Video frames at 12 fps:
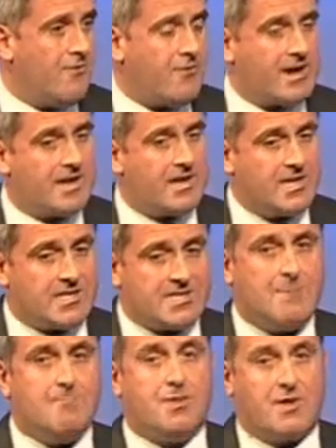frankly, its
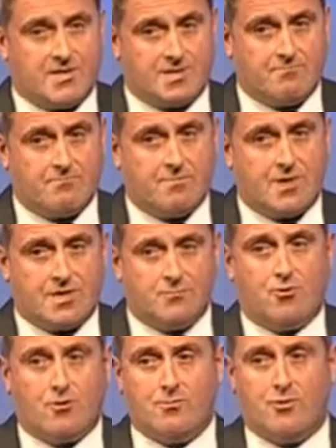symbolism is
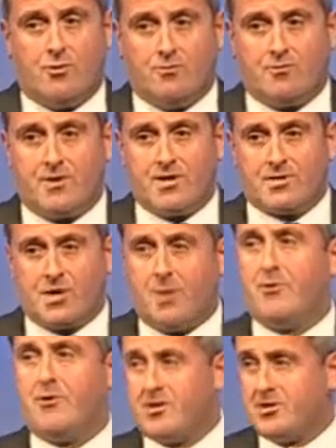more important than its
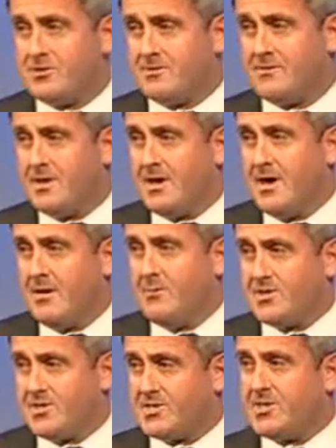operation.
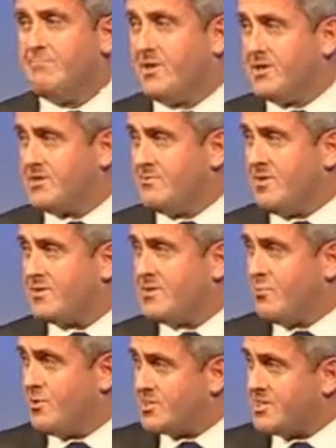Because the symbolism
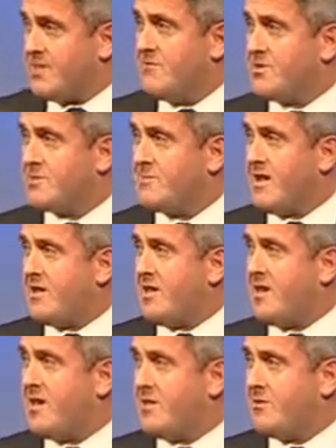is we're serious about
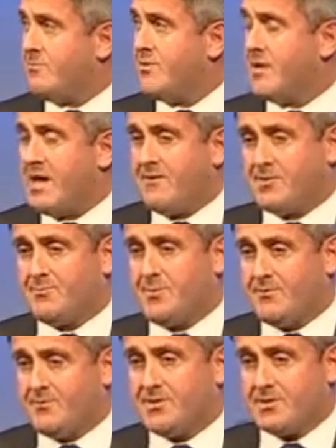lining up our
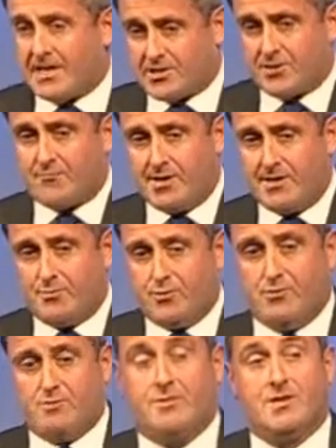response. That's the really
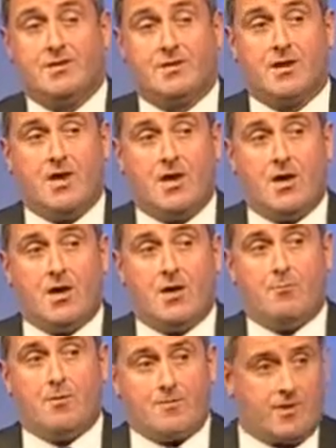important bit.
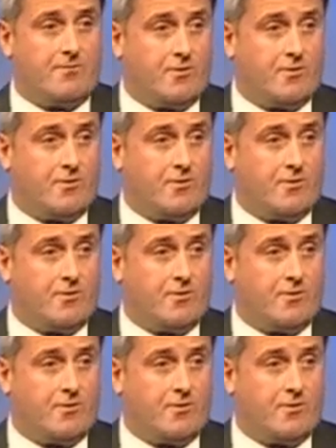But for